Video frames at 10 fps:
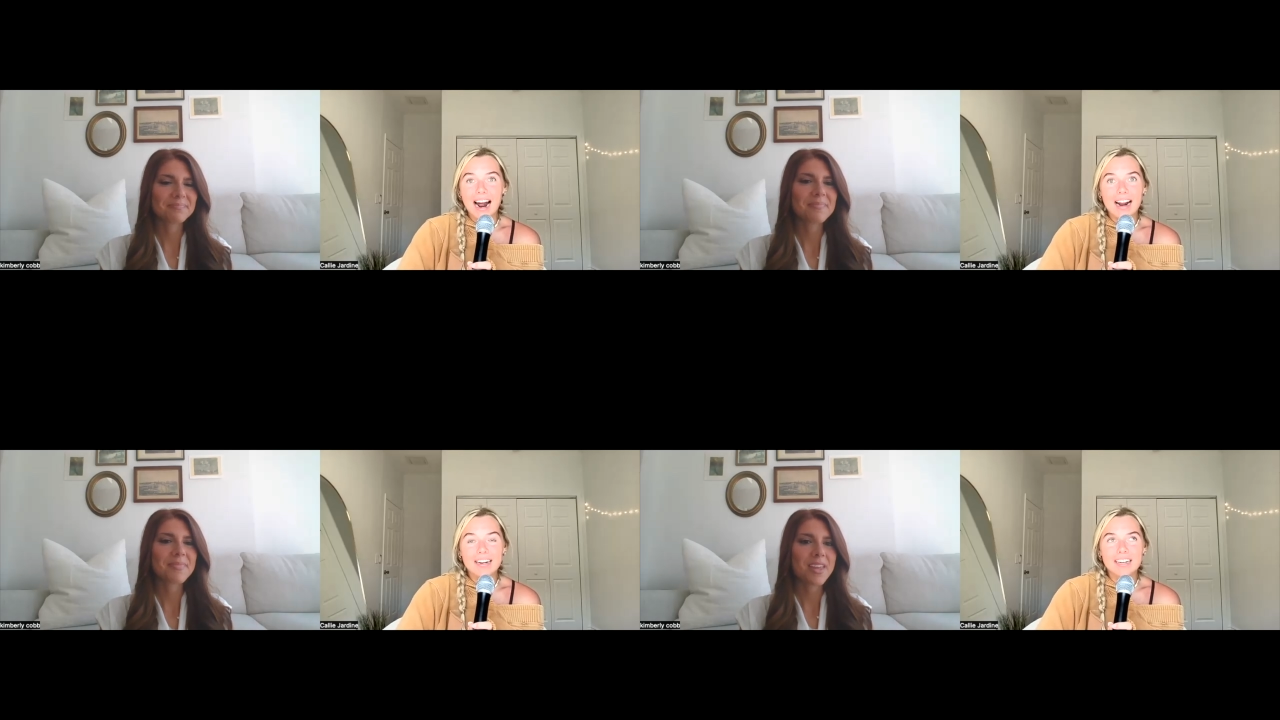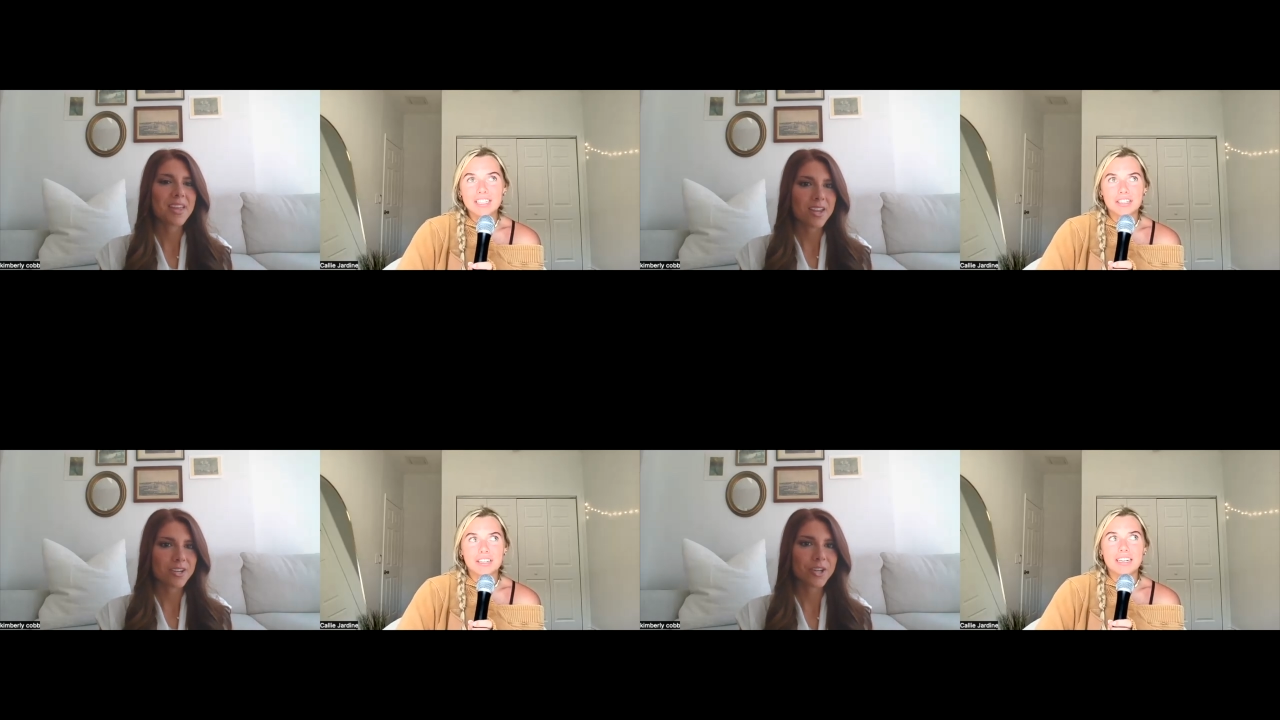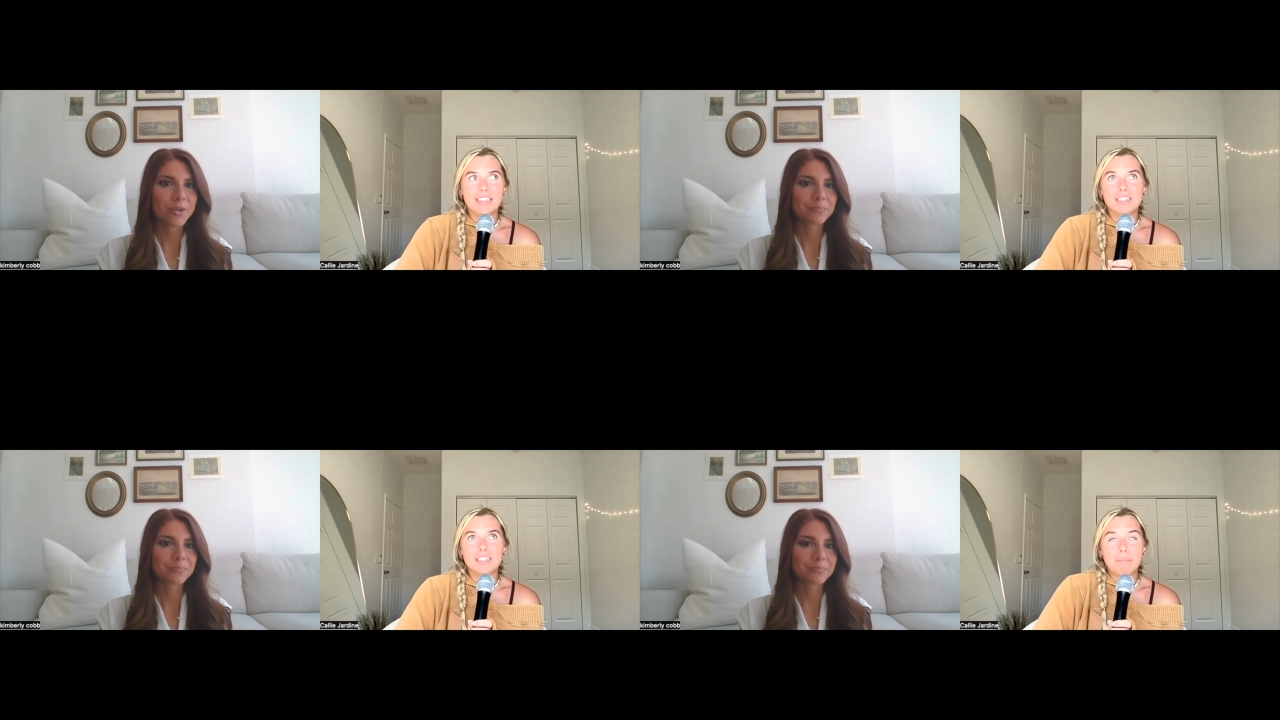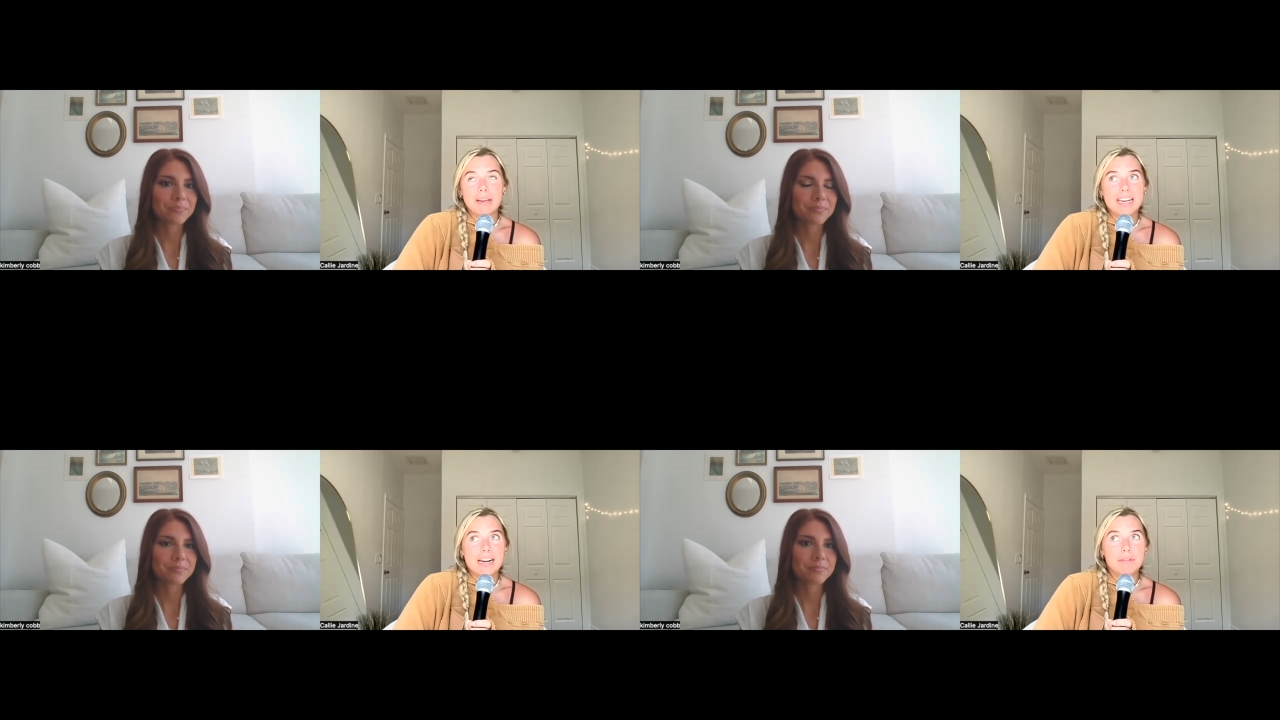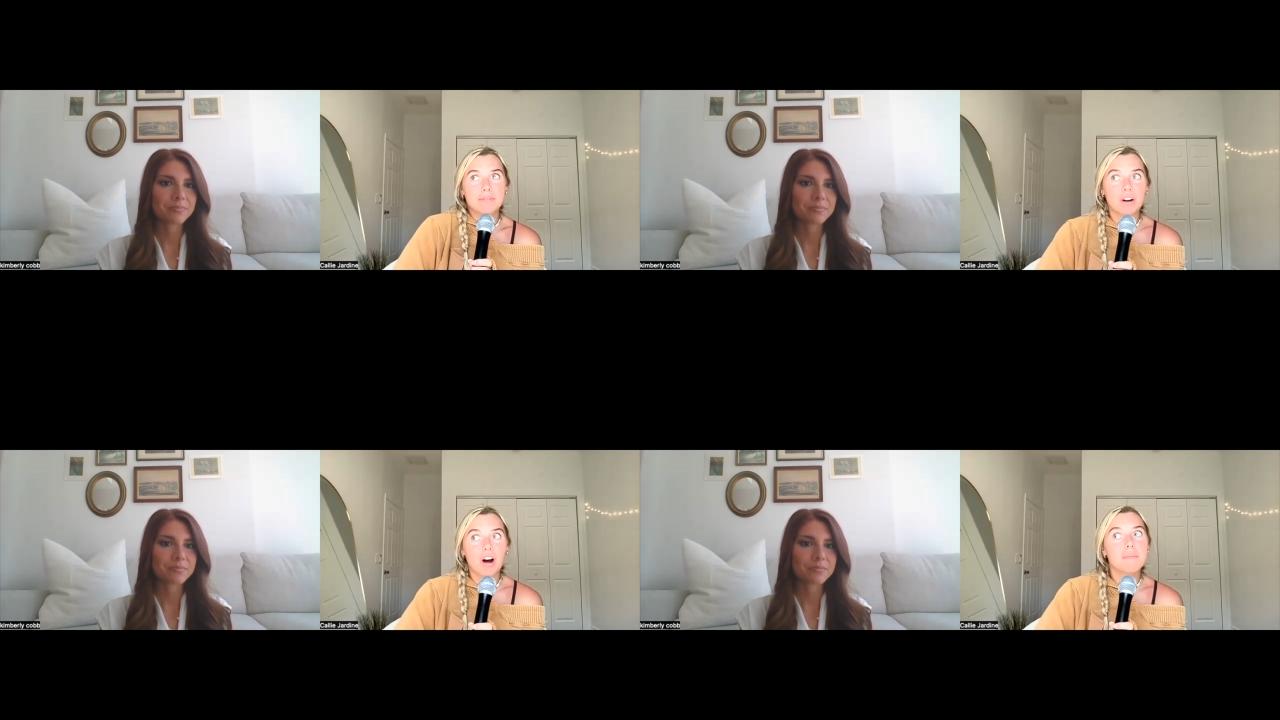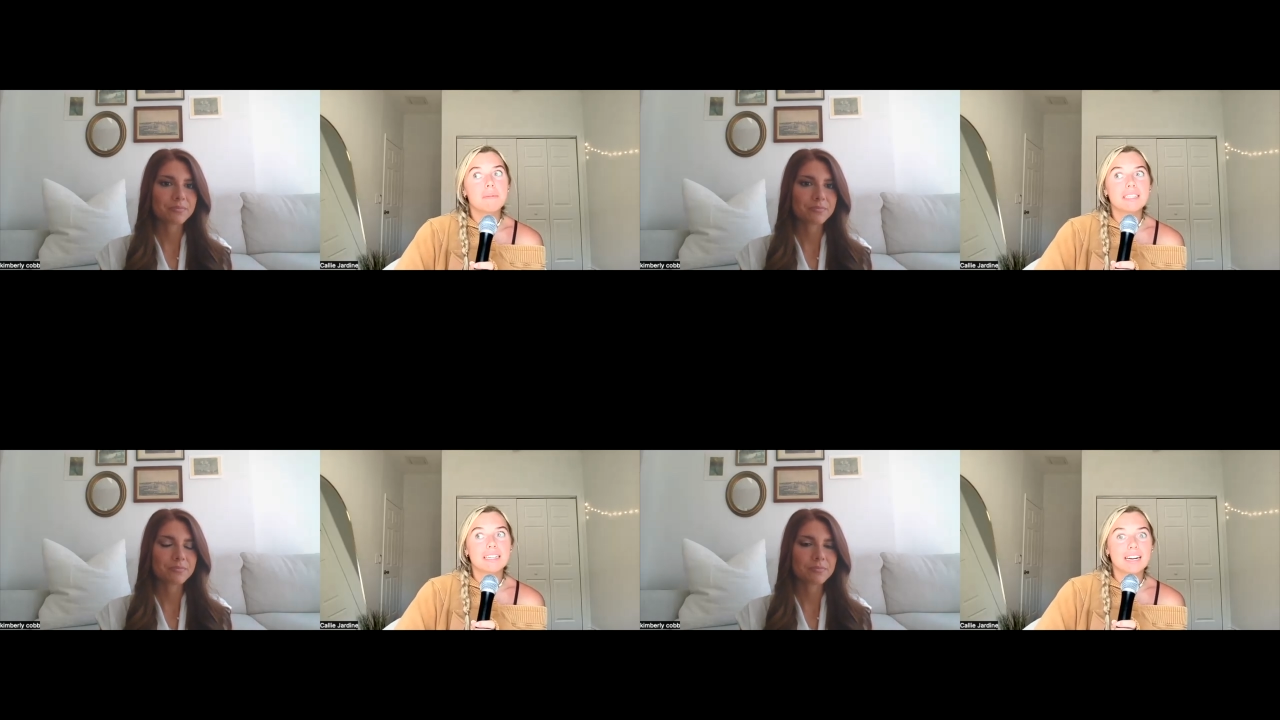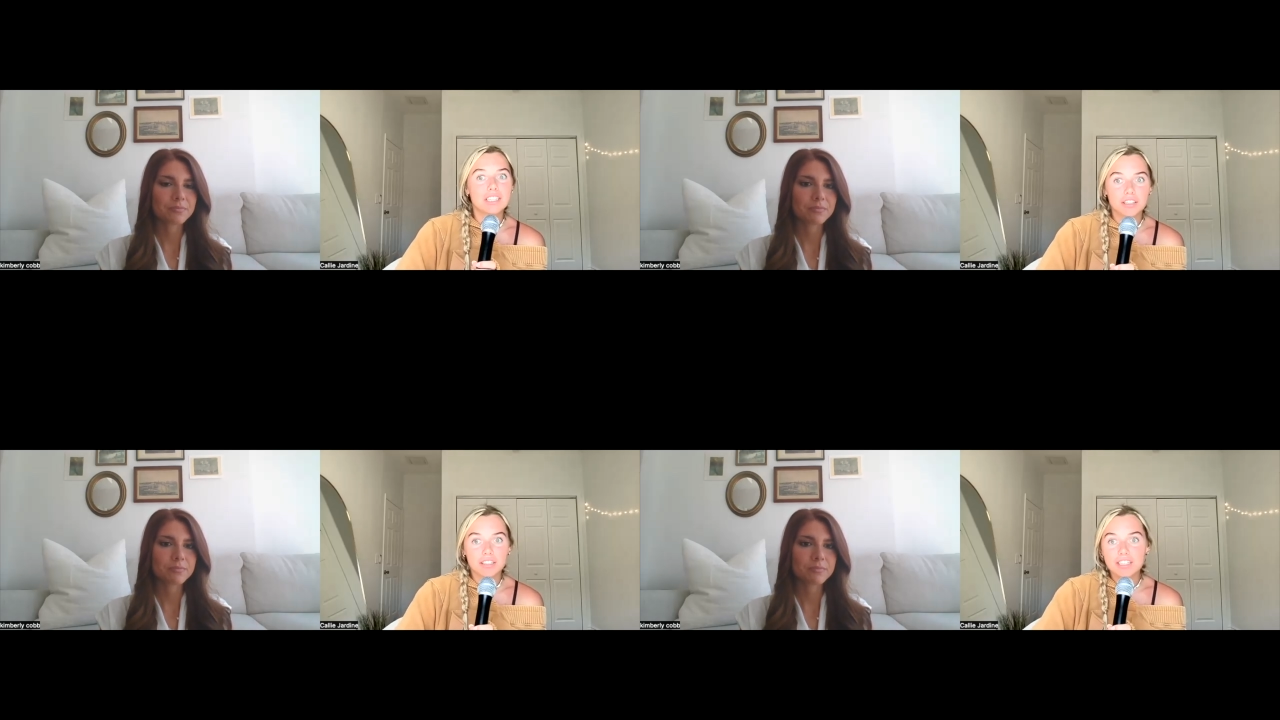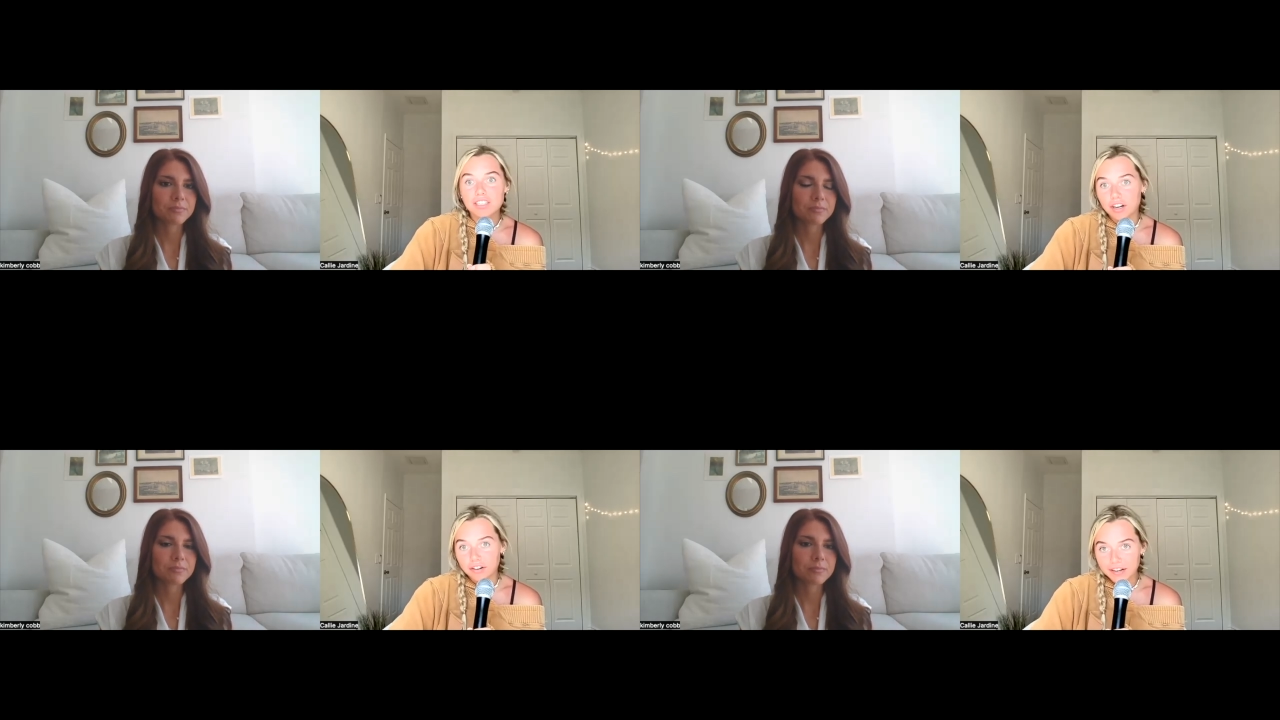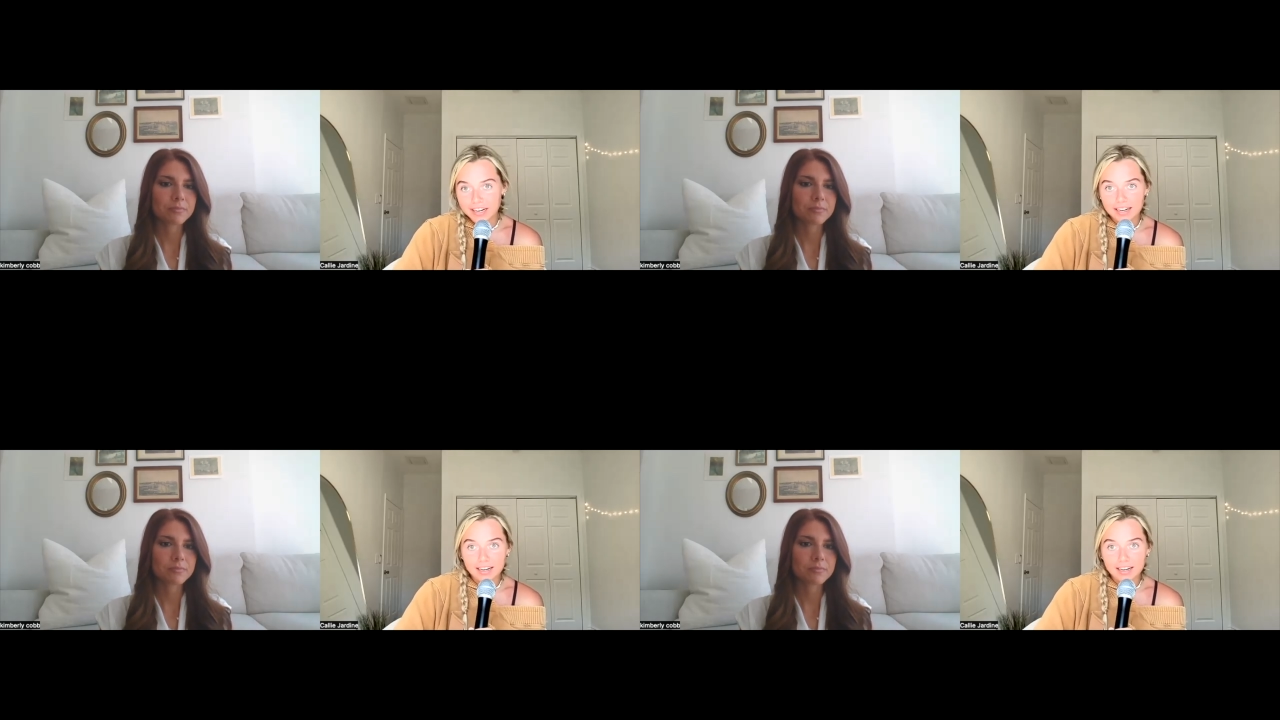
Speaker 1: I, I started picking up different hobbies. Like I started surfing,